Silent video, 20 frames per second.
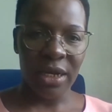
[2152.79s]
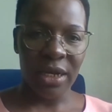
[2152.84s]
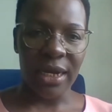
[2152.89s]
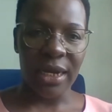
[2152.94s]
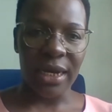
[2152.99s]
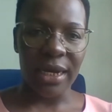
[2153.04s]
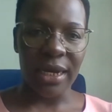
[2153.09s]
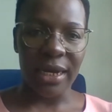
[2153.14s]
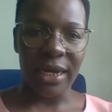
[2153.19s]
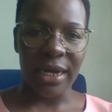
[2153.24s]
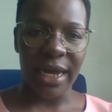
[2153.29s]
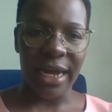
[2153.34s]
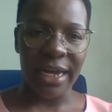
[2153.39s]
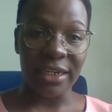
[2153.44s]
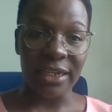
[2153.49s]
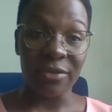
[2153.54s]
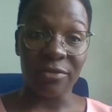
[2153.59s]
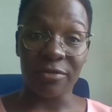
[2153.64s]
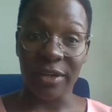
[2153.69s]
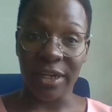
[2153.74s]
a
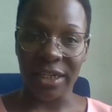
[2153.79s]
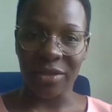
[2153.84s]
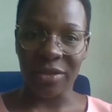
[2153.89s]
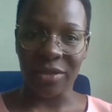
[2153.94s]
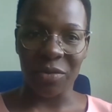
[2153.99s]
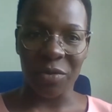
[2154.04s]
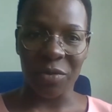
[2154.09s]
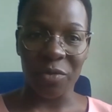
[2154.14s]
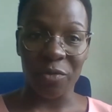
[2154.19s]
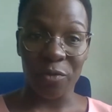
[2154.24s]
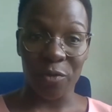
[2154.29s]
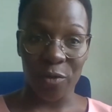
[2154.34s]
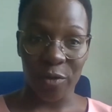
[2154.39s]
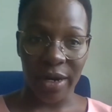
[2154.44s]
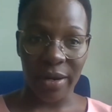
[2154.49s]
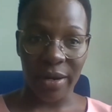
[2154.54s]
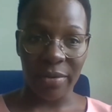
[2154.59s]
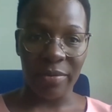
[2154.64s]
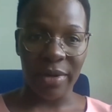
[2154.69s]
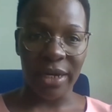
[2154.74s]
different maybe
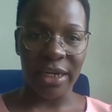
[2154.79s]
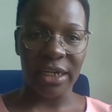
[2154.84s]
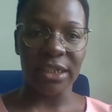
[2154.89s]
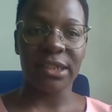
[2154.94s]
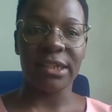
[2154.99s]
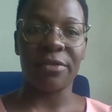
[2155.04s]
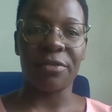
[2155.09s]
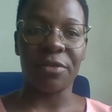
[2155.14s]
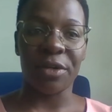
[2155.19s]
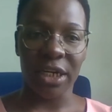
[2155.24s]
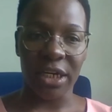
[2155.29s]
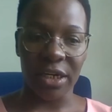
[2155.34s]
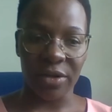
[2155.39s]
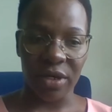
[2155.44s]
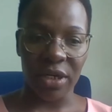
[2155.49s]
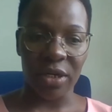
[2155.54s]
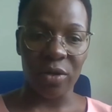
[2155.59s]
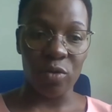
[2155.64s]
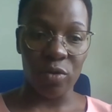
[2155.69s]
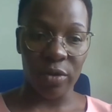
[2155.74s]
forum, but it's a really,
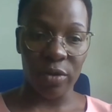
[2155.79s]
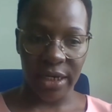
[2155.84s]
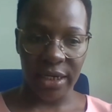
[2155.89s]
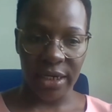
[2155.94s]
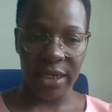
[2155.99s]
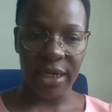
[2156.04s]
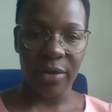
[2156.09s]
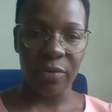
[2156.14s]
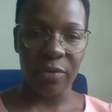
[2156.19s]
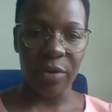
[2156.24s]
really good idea.